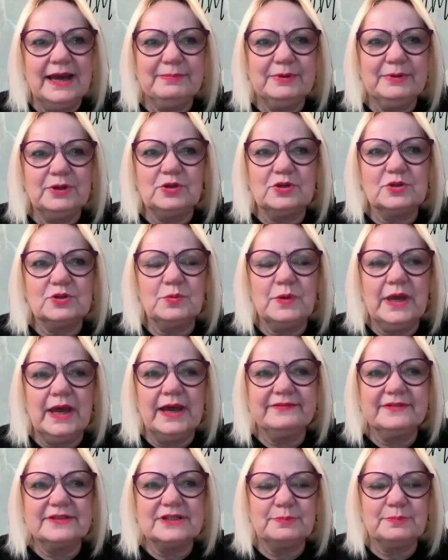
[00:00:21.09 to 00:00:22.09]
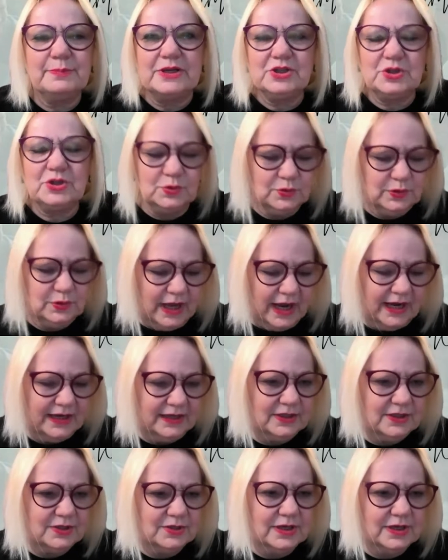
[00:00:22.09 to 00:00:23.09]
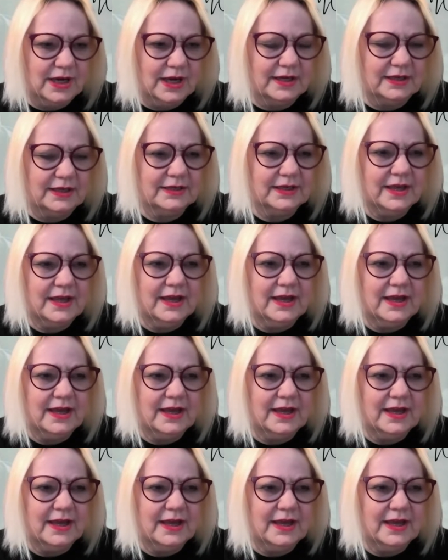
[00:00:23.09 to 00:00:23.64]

because we have a special night tonight.